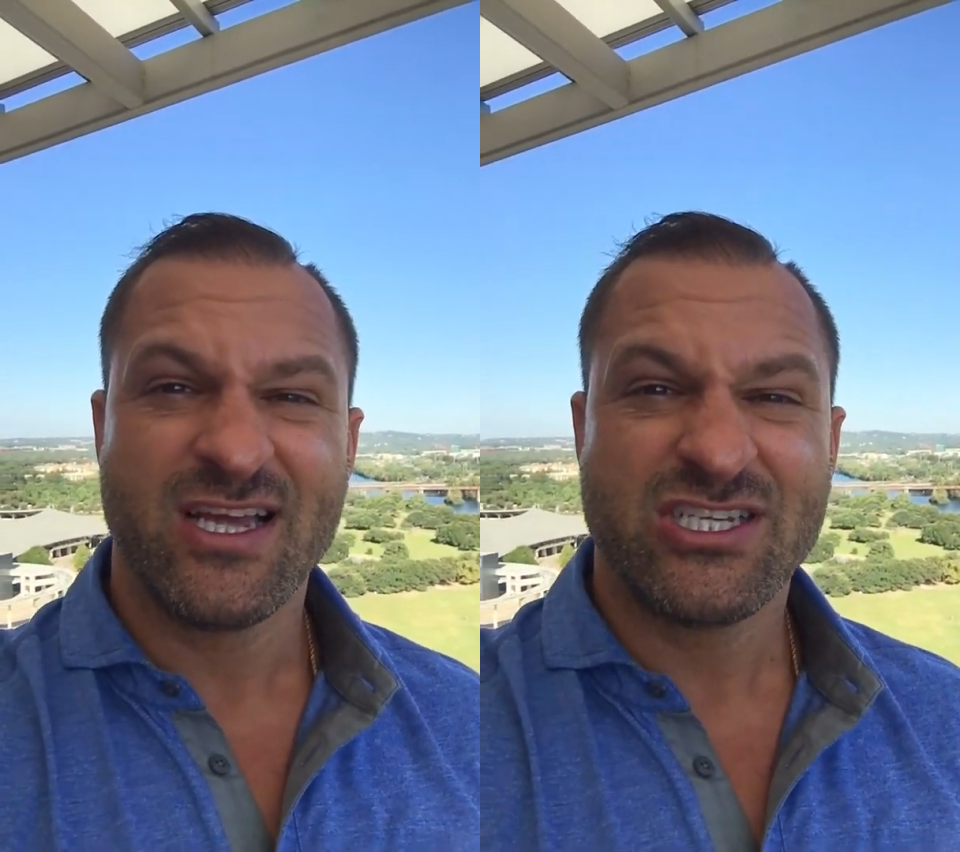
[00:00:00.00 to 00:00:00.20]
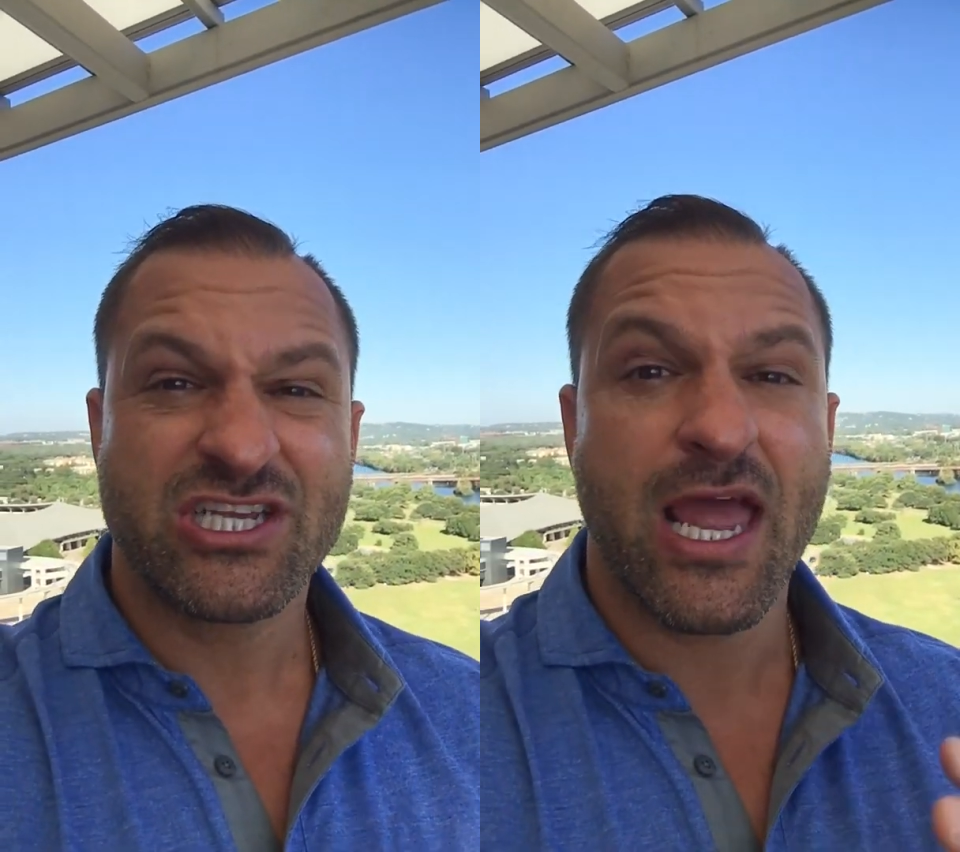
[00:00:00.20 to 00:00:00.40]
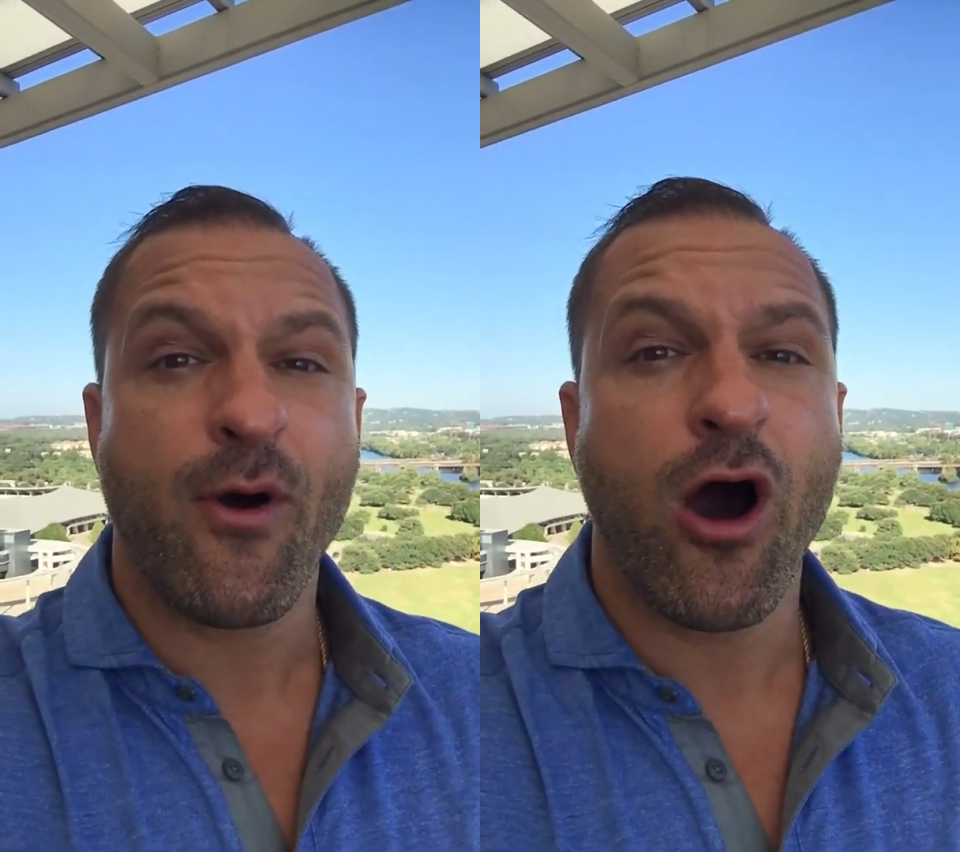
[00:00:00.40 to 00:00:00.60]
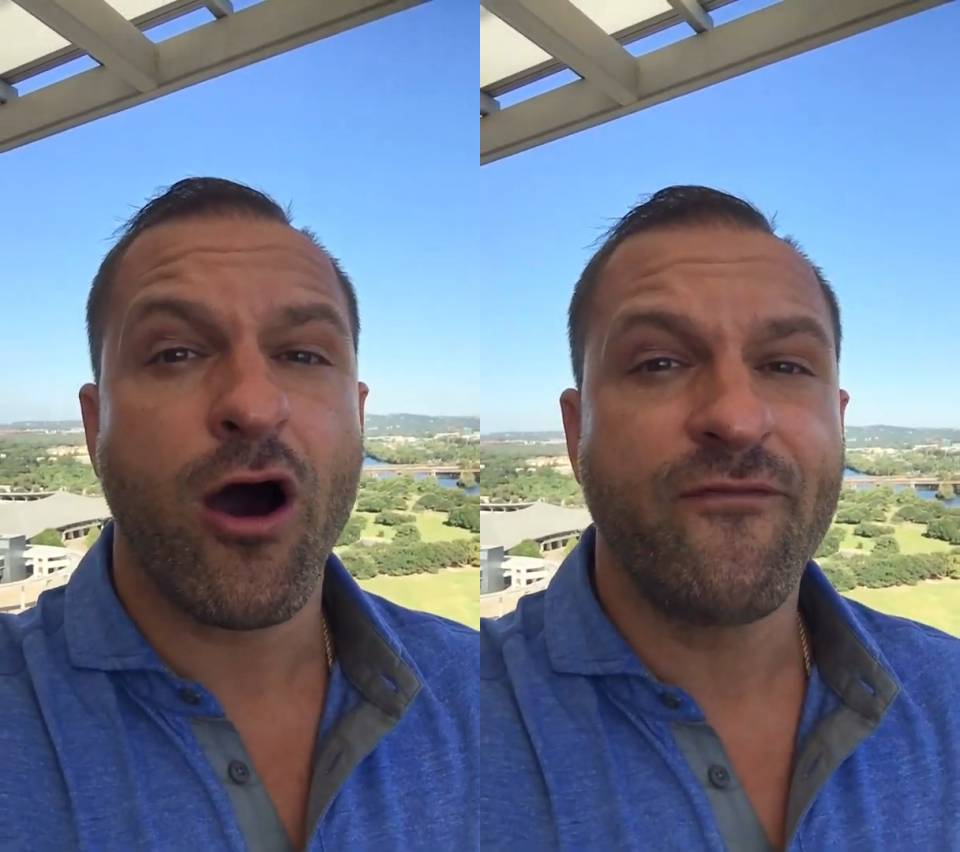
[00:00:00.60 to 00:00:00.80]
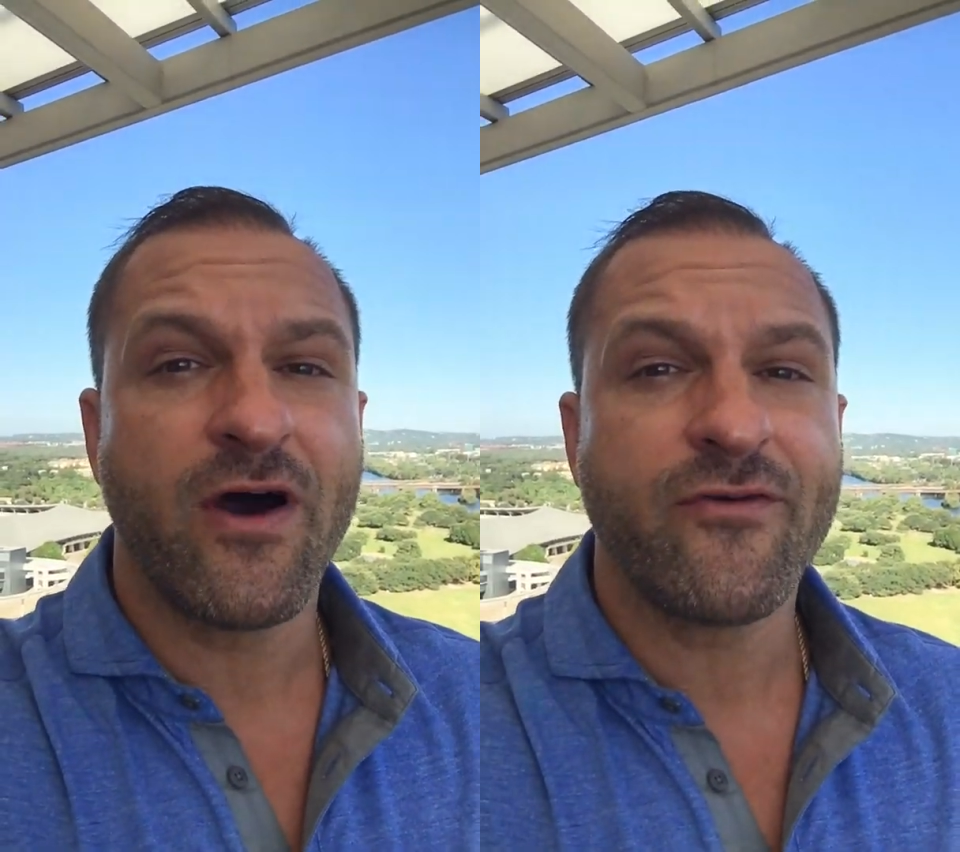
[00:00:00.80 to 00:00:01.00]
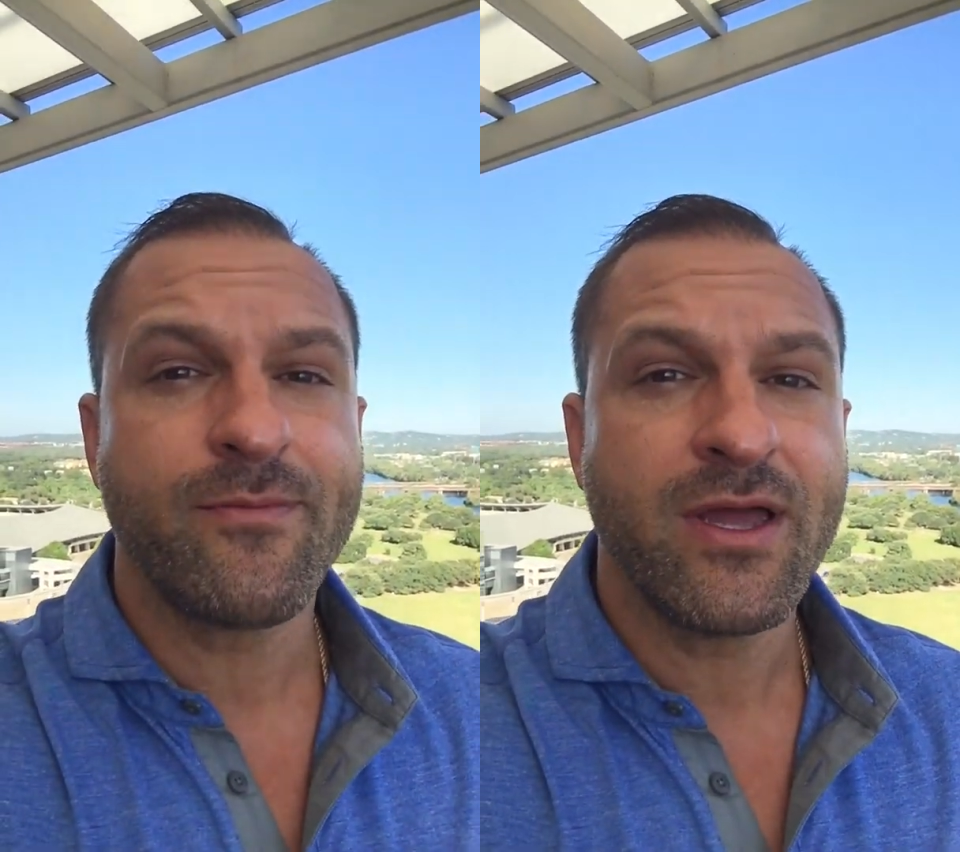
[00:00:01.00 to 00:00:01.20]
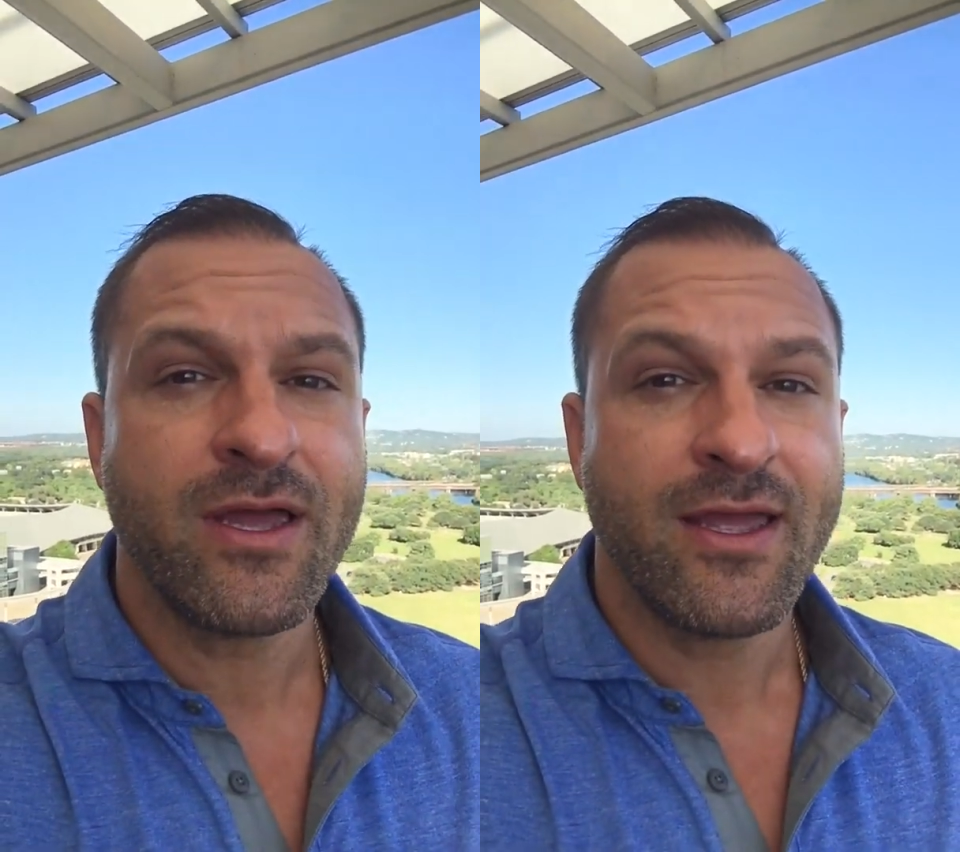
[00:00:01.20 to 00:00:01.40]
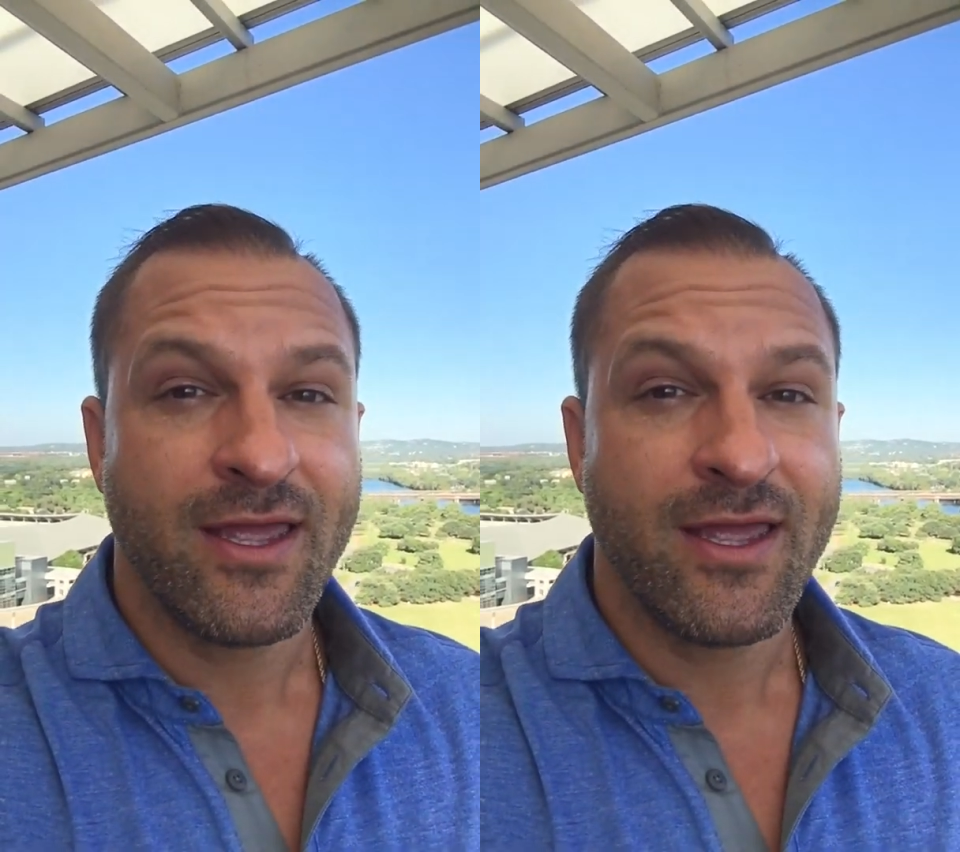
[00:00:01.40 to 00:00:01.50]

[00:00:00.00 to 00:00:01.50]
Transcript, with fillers: She came off of them